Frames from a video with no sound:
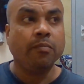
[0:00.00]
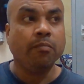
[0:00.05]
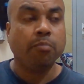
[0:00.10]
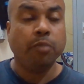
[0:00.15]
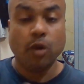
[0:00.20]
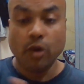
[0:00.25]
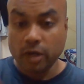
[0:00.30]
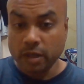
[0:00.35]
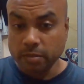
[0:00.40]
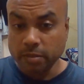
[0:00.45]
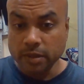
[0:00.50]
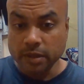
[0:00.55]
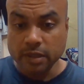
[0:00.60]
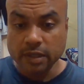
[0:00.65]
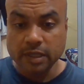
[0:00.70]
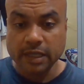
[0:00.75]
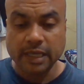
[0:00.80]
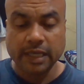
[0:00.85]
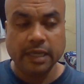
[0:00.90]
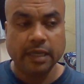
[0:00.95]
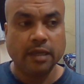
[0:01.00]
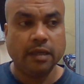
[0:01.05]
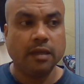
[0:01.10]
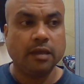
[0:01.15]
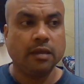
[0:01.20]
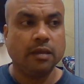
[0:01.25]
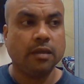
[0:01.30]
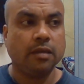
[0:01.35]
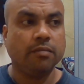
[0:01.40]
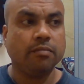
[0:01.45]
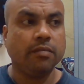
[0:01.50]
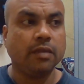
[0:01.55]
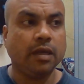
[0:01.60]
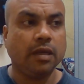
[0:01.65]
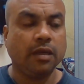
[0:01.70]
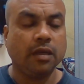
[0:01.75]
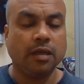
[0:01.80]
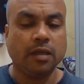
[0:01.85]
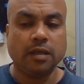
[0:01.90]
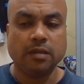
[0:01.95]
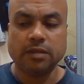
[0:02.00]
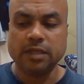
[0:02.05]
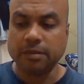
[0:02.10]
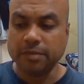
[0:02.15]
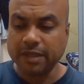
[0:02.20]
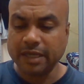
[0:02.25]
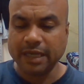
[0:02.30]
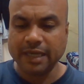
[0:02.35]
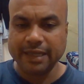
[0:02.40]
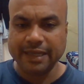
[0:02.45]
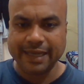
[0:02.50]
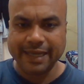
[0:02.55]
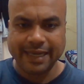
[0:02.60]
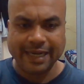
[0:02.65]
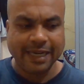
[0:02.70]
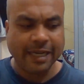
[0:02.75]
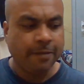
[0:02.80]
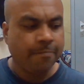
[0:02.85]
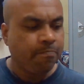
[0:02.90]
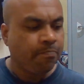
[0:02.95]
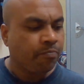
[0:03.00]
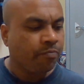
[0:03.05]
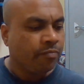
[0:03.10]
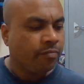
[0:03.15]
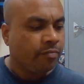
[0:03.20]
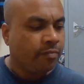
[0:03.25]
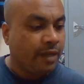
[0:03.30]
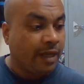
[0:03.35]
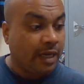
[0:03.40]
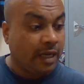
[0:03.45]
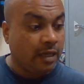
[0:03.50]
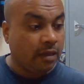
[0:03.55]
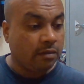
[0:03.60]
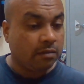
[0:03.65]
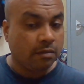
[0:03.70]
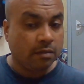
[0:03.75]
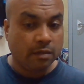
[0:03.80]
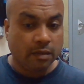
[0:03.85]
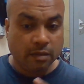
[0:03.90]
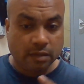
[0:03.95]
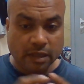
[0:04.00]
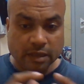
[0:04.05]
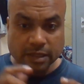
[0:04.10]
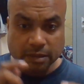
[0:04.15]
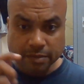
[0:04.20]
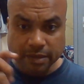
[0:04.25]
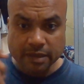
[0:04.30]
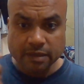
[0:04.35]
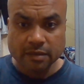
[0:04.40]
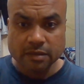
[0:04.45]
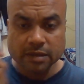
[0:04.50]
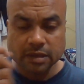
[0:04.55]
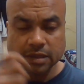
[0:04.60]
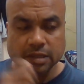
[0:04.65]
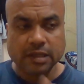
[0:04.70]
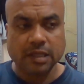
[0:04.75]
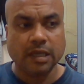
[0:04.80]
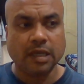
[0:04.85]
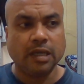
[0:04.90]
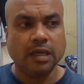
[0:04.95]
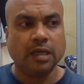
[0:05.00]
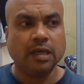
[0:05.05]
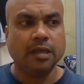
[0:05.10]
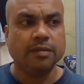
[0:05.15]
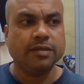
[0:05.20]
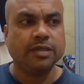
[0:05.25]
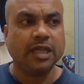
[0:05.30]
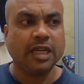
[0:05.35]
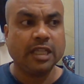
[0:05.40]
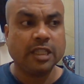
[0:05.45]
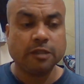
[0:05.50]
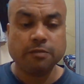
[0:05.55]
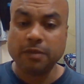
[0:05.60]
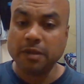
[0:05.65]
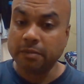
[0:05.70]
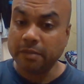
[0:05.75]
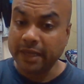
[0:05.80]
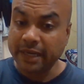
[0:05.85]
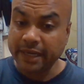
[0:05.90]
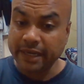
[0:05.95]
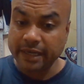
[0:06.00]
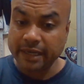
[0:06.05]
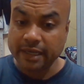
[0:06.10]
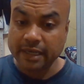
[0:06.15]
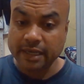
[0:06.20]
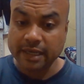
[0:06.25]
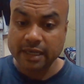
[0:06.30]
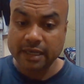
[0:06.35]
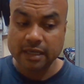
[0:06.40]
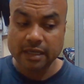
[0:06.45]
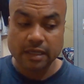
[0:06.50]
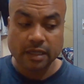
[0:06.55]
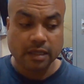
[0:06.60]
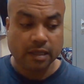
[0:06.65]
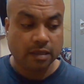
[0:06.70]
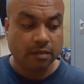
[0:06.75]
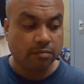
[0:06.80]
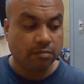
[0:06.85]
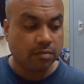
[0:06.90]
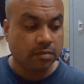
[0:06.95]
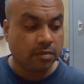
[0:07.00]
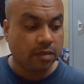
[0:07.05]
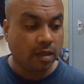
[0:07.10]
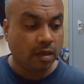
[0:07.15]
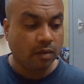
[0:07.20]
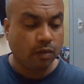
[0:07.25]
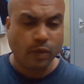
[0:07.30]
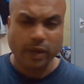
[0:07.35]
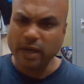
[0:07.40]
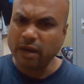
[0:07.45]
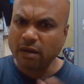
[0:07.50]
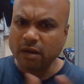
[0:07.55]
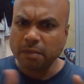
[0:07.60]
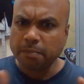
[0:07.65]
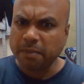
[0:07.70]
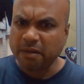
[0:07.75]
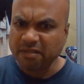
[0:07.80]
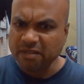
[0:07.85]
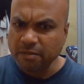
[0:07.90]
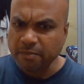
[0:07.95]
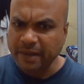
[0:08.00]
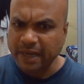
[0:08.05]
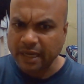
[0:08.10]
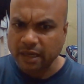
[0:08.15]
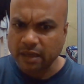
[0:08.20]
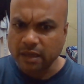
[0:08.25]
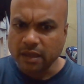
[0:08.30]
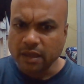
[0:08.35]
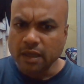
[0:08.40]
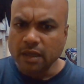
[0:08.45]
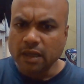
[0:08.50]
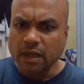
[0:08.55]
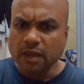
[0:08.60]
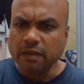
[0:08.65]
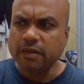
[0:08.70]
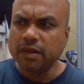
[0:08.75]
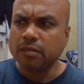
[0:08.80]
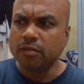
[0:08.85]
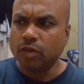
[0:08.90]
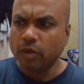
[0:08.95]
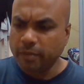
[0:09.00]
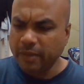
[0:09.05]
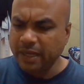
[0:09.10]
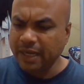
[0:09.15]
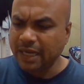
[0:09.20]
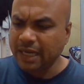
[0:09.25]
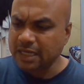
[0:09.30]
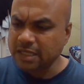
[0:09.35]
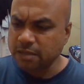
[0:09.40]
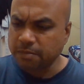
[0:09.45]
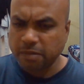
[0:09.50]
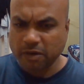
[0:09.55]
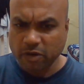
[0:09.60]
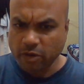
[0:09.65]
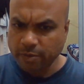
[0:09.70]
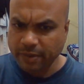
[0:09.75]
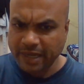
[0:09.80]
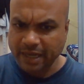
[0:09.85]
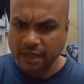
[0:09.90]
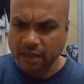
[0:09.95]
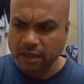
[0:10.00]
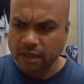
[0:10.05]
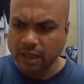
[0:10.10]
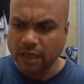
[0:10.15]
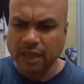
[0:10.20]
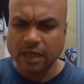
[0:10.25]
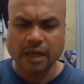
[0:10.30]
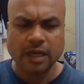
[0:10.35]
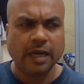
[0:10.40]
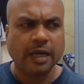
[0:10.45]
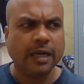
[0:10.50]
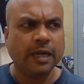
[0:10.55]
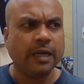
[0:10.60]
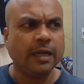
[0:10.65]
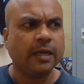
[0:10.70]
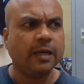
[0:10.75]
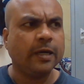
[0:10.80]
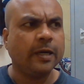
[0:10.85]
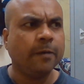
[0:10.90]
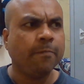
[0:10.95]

portable, and something like that. Then something just chanced my mind, and I thought, why not a power bank? Even a mobile has a power bank, and